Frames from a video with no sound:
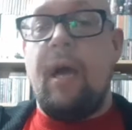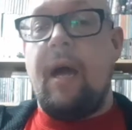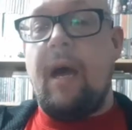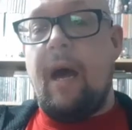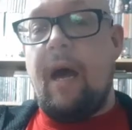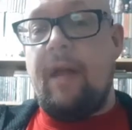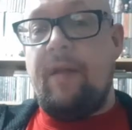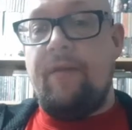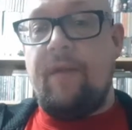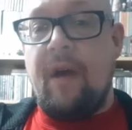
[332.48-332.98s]

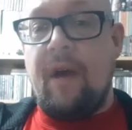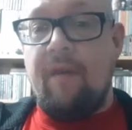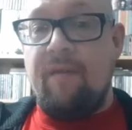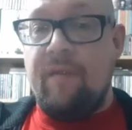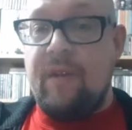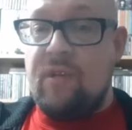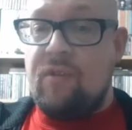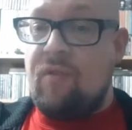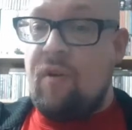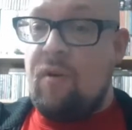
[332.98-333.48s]
And uh,
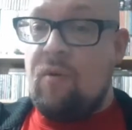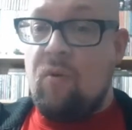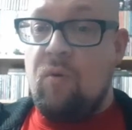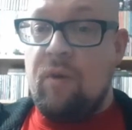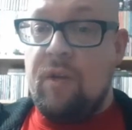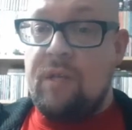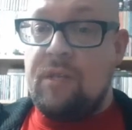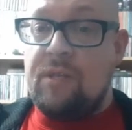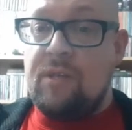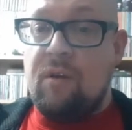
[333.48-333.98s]
Vince wrote all
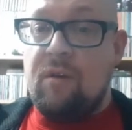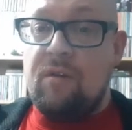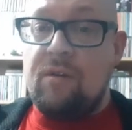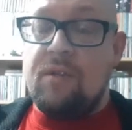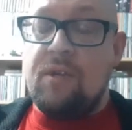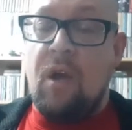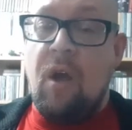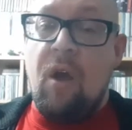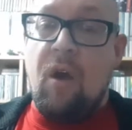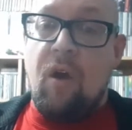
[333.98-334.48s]
his
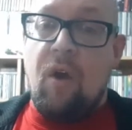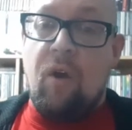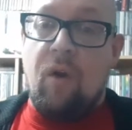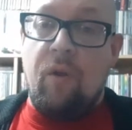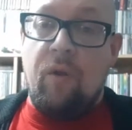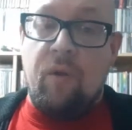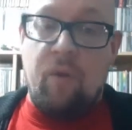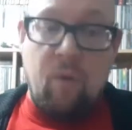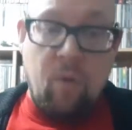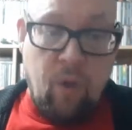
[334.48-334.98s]
songs
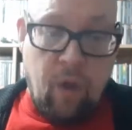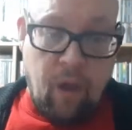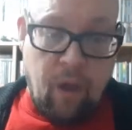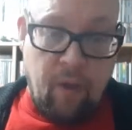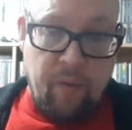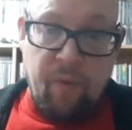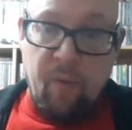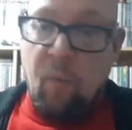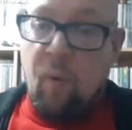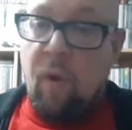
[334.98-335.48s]
on uh,
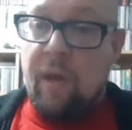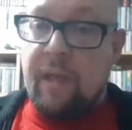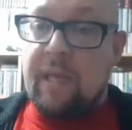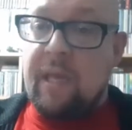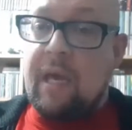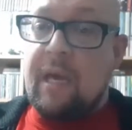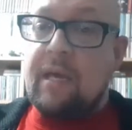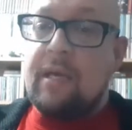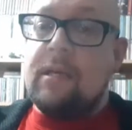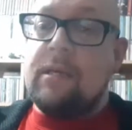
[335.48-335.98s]
the white
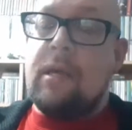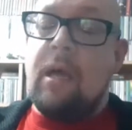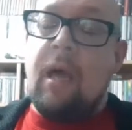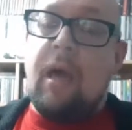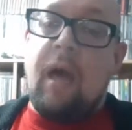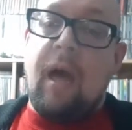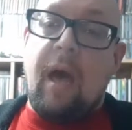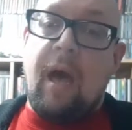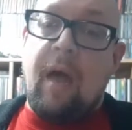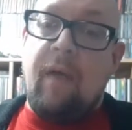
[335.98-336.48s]
keys.
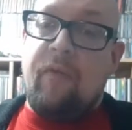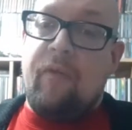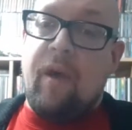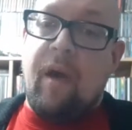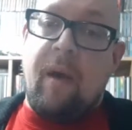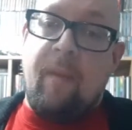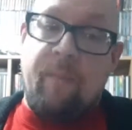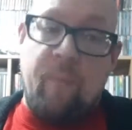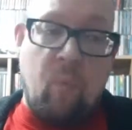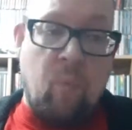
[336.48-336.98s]
And
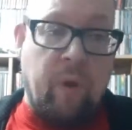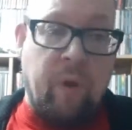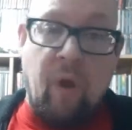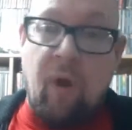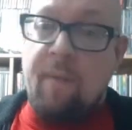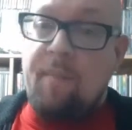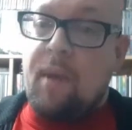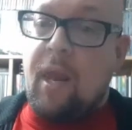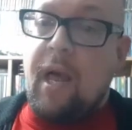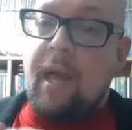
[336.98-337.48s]
um, when
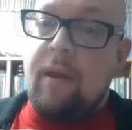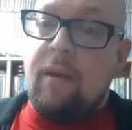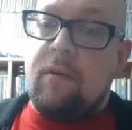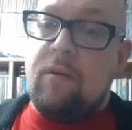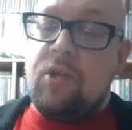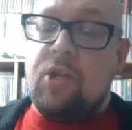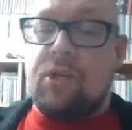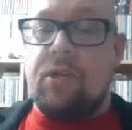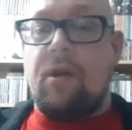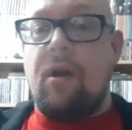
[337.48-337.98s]
I played
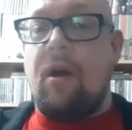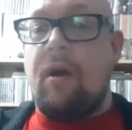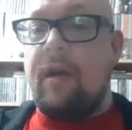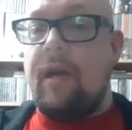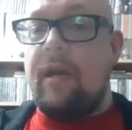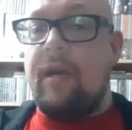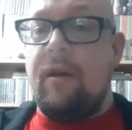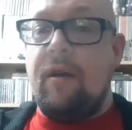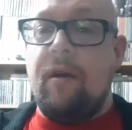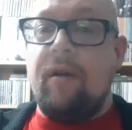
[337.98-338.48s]
Just Can't
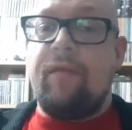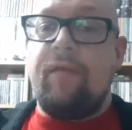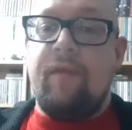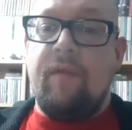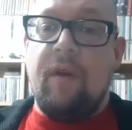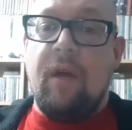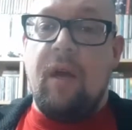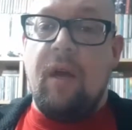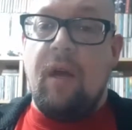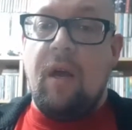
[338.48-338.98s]
Get Enough
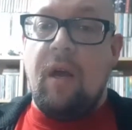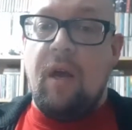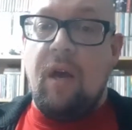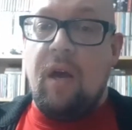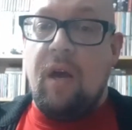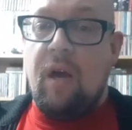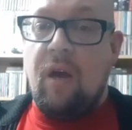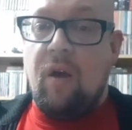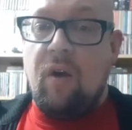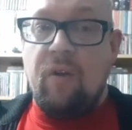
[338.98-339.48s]

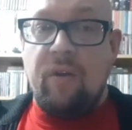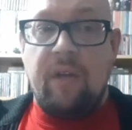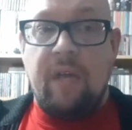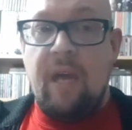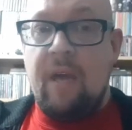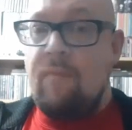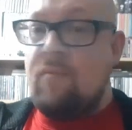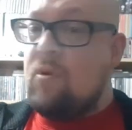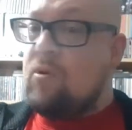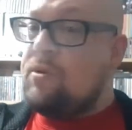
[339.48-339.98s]
uh, on
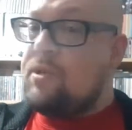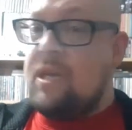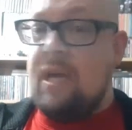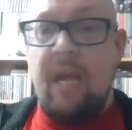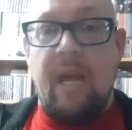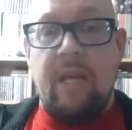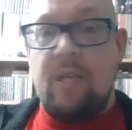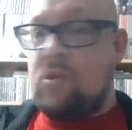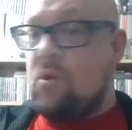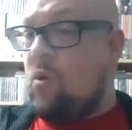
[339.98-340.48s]
keyboards,
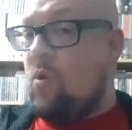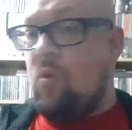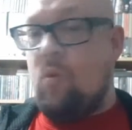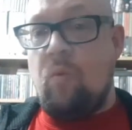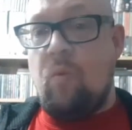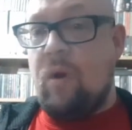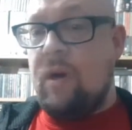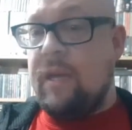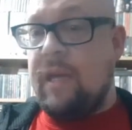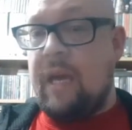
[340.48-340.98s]
it's all
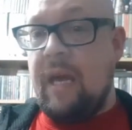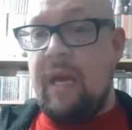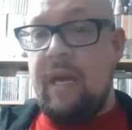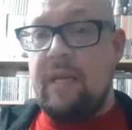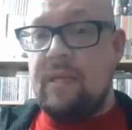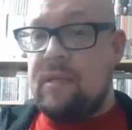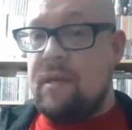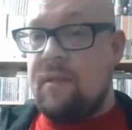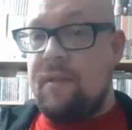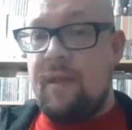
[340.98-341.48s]
white
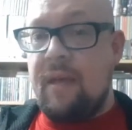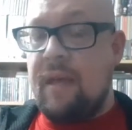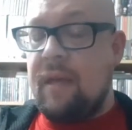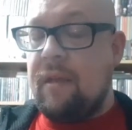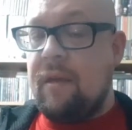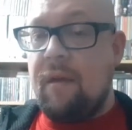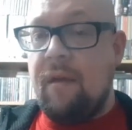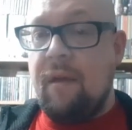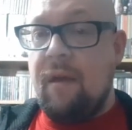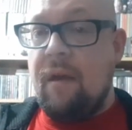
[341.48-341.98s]
keys, I
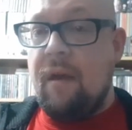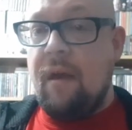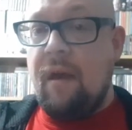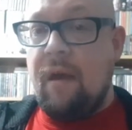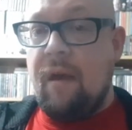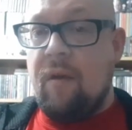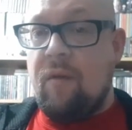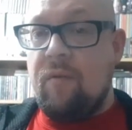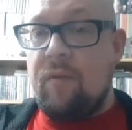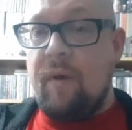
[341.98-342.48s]
think.
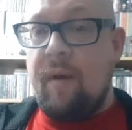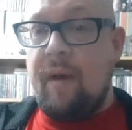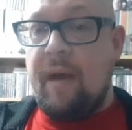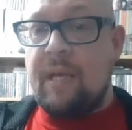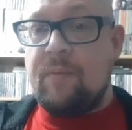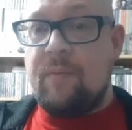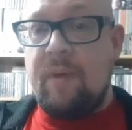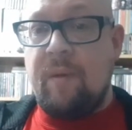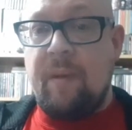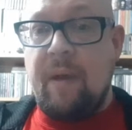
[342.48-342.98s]
Uh, although it
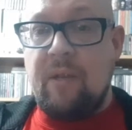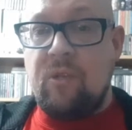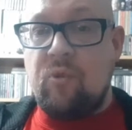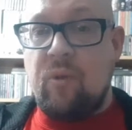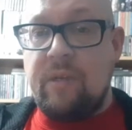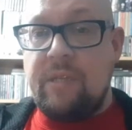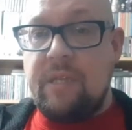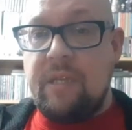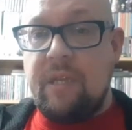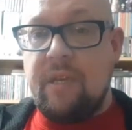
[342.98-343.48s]
has been about
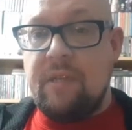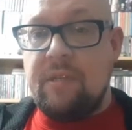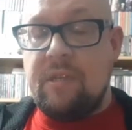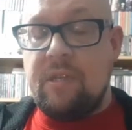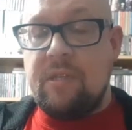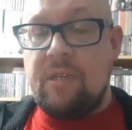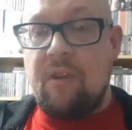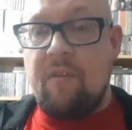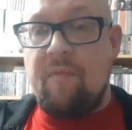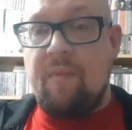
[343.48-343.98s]
20 years
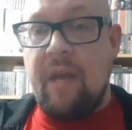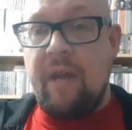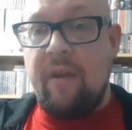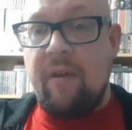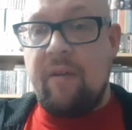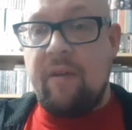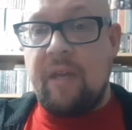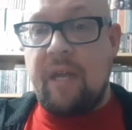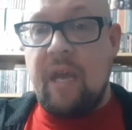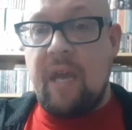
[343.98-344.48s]
since I've played it
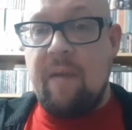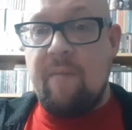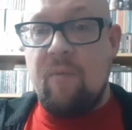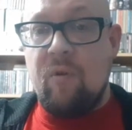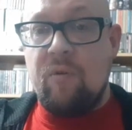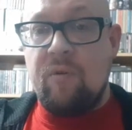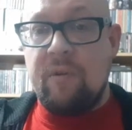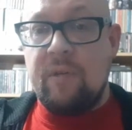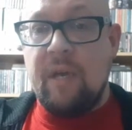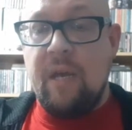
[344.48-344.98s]
on a
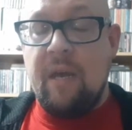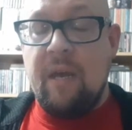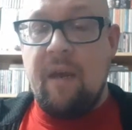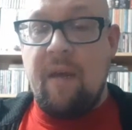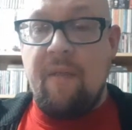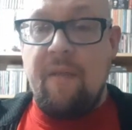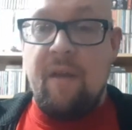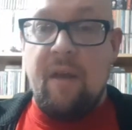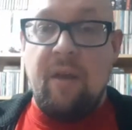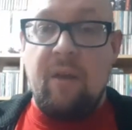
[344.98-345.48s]
keyboard.
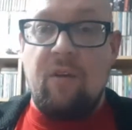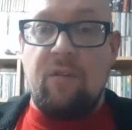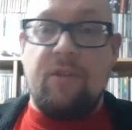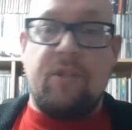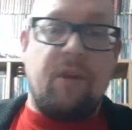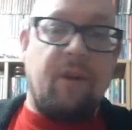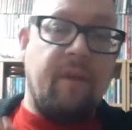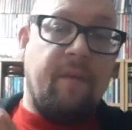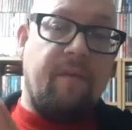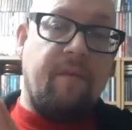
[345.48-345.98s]
And
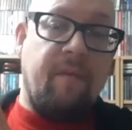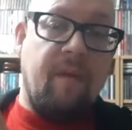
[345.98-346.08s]
alongside